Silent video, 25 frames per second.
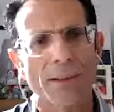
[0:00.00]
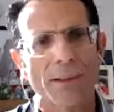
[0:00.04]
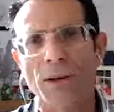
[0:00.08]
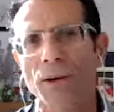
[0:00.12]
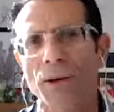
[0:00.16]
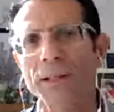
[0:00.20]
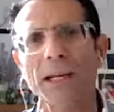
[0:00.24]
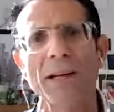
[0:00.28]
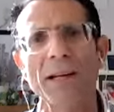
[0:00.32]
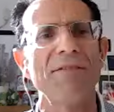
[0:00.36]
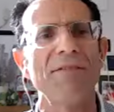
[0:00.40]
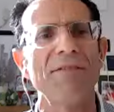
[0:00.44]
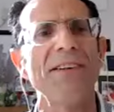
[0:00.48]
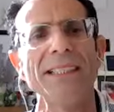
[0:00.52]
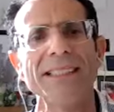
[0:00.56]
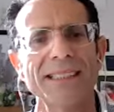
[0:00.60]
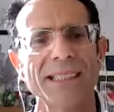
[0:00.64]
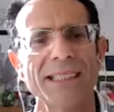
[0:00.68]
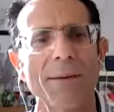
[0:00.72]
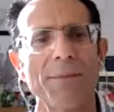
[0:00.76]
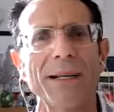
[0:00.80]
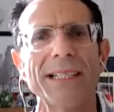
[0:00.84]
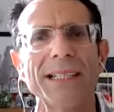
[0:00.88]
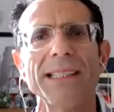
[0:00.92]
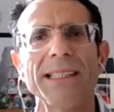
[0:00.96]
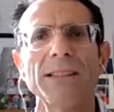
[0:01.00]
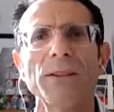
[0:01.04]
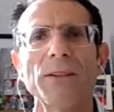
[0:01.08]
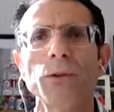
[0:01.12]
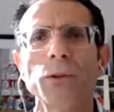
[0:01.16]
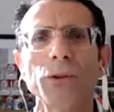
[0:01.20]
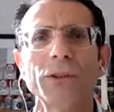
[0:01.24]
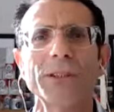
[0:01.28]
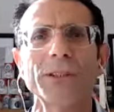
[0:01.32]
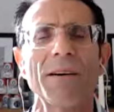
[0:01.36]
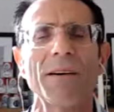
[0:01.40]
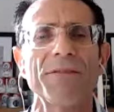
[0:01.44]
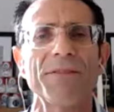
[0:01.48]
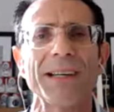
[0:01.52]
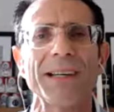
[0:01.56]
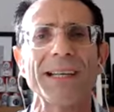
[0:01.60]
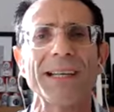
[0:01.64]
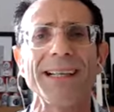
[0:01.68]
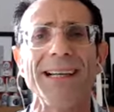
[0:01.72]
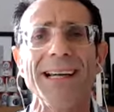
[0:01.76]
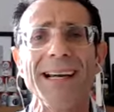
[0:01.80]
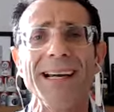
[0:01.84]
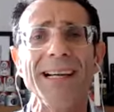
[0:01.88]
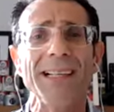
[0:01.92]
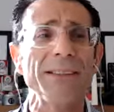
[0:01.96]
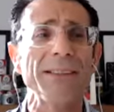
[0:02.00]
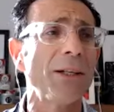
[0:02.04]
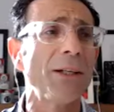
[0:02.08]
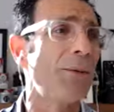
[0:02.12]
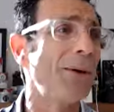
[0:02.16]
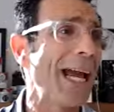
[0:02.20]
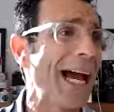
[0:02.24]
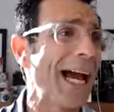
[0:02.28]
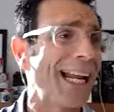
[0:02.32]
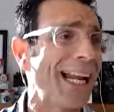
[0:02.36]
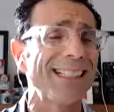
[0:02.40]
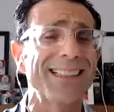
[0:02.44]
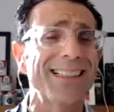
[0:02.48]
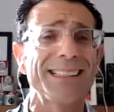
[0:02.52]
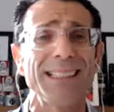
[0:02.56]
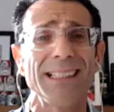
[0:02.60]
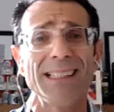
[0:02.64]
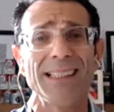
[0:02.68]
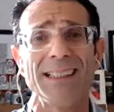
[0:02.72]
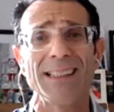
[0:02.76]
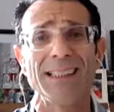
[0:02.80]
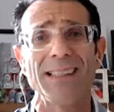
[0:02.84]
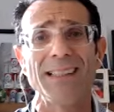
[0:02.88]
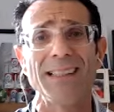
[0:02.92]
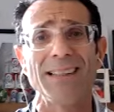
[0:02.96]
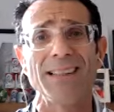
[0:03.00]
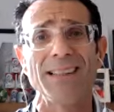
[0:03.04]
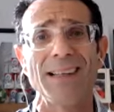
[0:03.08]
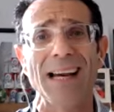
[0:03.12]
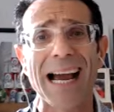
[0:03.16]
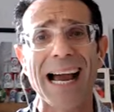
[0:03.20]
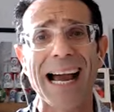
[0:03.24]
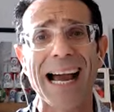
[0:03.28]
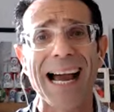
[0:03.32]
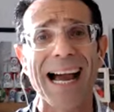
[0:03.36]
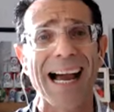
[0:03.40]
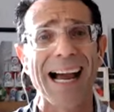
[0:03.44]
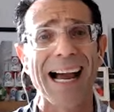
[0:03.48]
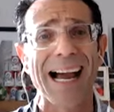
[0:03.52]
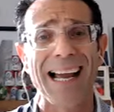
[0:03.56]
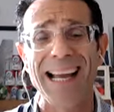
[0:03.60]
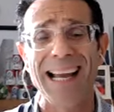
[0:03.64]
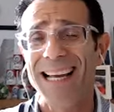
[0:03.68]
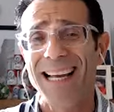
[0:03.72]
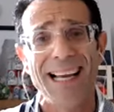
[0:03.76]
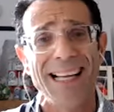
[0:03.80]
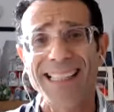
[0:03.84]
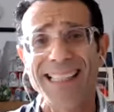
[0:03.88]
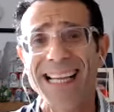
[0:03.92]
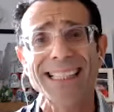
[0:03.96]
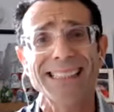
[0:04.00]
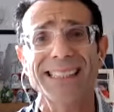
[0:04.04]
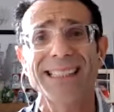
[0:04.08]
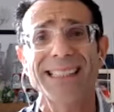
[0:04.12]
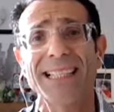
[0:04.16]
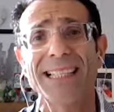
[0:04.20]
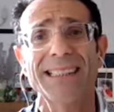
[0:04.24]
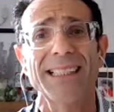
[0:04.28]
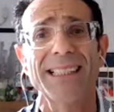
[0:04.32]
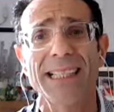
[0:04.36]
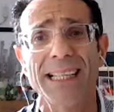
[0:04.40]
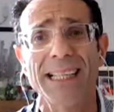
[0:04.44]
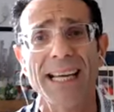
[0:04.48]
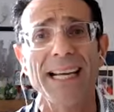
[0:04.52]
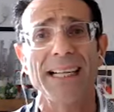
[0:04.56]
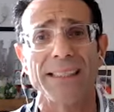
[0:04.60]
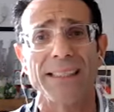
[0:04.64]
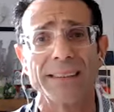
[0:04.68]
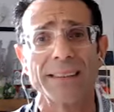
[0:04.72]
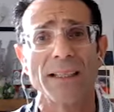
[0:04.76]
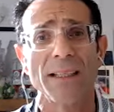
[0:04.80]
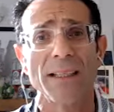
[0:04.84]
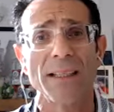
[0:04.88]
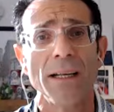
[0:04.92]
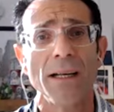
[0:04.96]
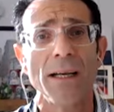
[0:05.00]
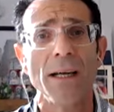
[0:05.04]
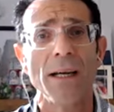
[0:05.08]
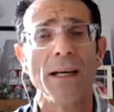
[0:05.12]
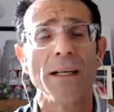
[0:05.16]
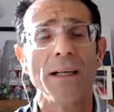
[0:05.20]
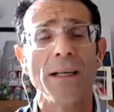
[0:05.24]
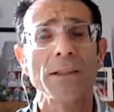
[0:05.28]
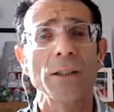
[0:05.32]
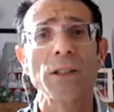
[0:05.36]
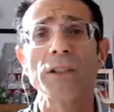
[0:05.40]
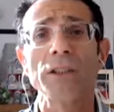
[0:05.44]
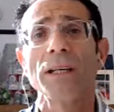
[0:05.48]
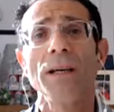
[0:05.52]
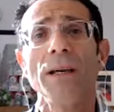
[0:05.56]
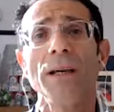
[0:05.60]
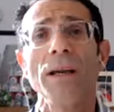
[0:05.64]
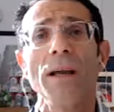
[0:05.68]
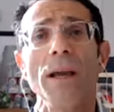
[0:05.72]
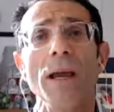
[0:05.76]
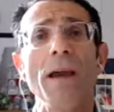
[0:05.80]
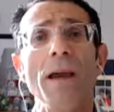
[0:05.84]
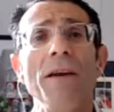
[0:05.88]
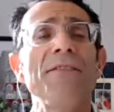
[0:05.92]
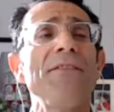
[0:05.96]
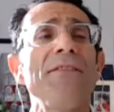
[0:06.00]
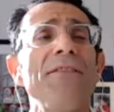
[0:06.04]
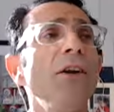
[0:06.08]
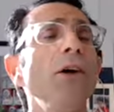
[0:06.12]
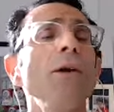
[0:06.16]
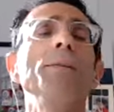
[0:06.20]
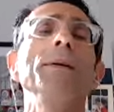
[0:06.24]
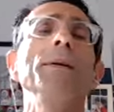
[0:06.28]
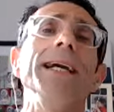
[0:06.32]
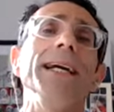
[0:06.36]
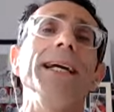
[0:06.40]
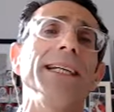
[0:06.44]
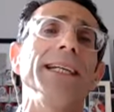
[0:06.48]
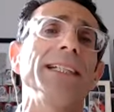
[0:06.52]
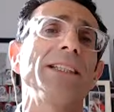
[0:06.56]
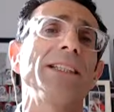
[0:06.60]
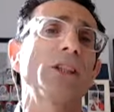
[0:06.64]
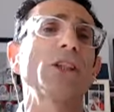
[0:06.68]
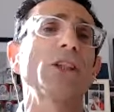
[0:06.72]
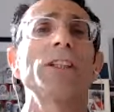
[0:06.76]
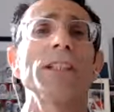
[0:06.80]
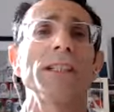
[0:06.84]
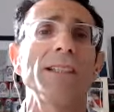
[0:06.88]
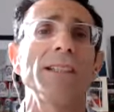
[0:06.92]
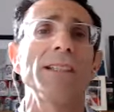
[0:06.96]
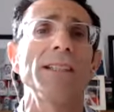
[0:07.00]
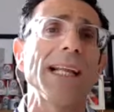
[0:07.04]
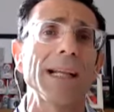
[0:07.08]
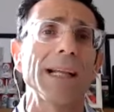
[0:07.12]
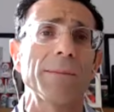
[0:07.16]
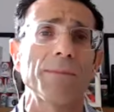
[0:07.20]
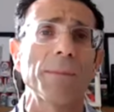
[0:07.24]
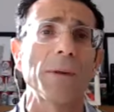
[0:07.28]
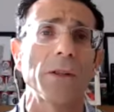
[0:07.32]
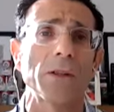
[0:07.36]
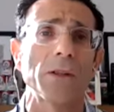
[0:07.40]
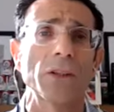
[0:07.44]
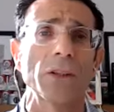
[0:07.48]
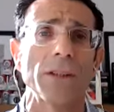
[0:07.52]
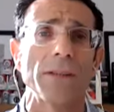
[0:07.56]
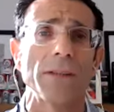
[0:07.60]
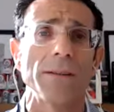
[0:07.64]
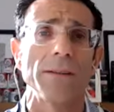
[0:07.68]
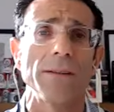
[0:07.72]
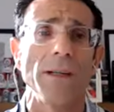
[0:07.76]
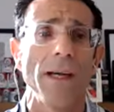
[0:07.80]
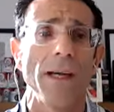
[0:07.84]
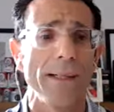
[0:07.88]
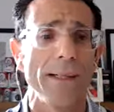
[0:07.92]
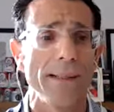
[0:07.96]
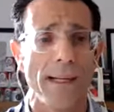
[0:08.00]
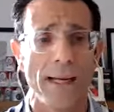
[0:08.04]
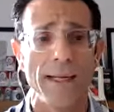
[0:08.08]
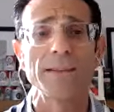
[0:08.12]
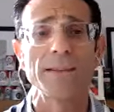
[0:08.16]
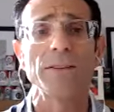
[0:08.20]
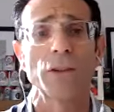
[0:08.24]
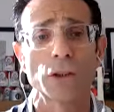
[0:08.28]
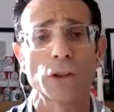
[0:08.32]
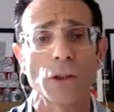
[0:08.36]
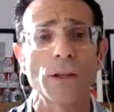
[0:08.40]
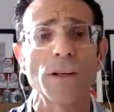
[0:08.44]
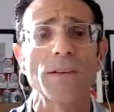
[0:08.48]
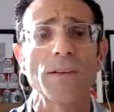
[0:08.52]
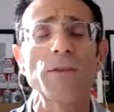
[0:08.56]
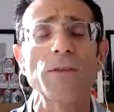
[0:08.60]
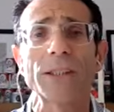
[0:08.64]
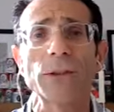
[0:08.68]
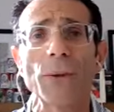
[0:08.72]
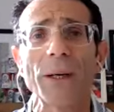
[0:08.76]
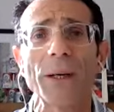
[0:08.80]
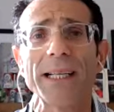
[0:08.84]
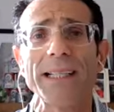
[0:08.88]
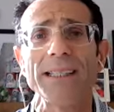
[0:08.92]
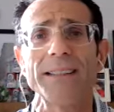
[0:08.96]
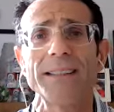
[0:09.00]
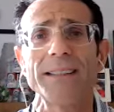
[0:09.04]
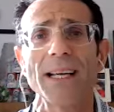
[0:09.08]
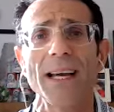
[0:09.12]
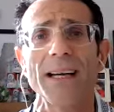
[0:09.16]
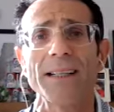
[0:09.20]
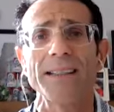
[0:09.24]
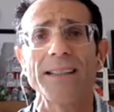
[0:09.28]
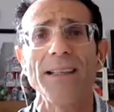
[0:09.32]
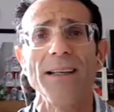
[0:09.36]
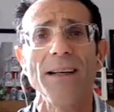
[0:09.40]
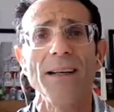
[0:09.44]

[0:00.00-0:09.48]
convince somebody to do something. The reality, that's not the case. Because if you'll be interested in that person and sort of what Ricky said,